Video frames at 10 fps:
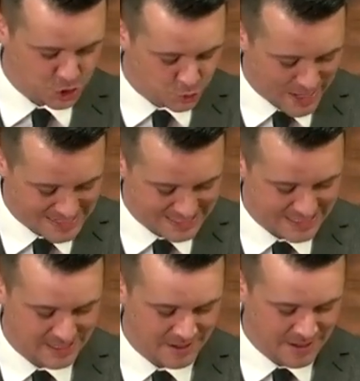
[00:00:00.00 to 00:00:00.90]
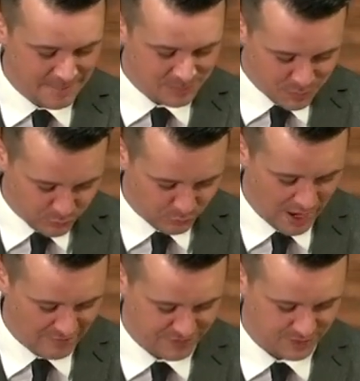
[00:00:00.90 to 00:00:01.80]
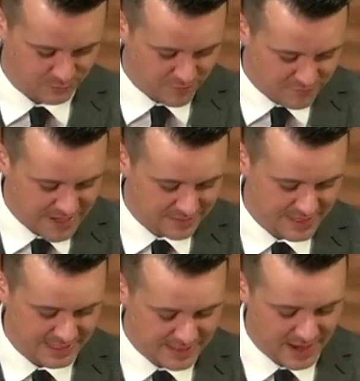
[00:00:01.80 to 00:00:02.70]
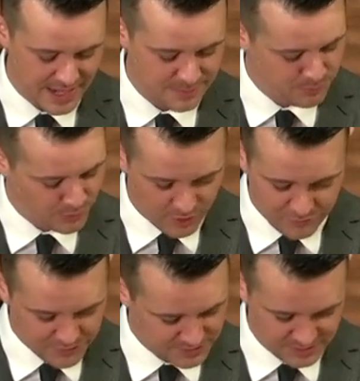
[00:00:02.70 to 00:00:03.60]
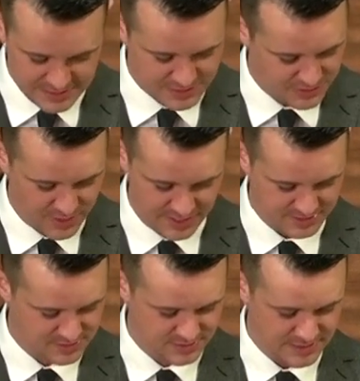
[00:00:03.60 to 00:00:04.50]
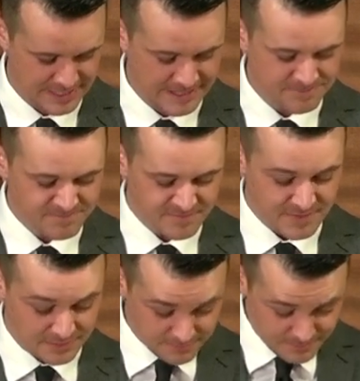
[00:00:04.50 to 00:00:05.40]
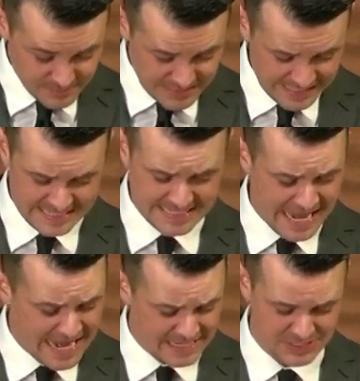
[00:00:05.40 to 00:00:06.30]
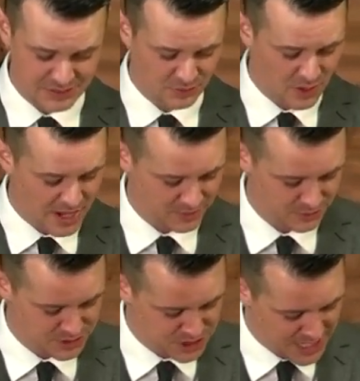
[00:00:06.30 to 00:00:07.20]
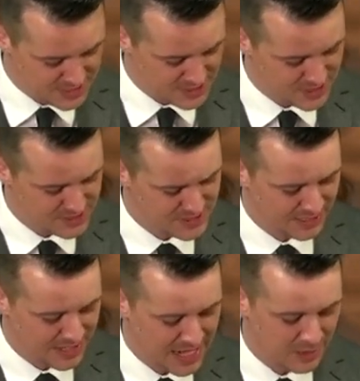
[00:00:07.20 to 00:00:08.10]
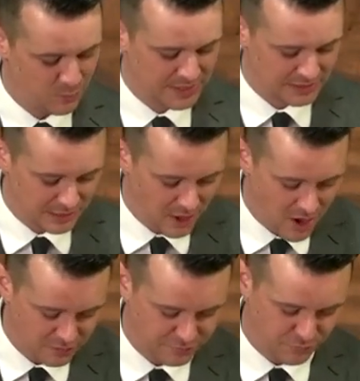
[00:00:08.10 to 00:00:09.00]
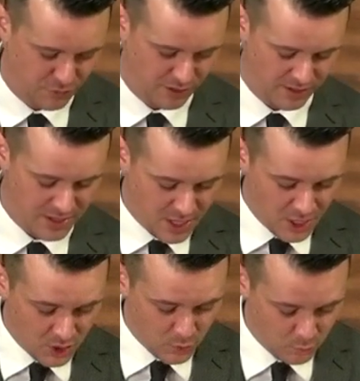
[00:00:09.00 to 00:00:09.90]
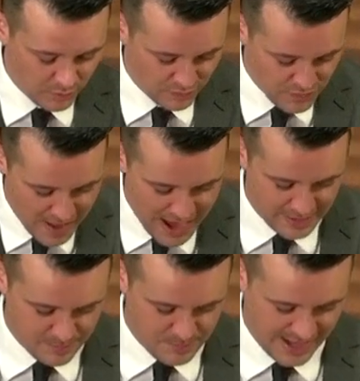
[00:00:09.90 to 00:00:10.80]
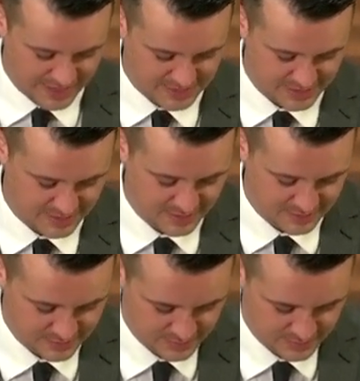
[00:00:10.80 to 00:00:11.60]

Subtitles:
trusted prophet, revealing God perfectly to us. In Kings and Chronicles, Jesus is the king we long for, who will not abandon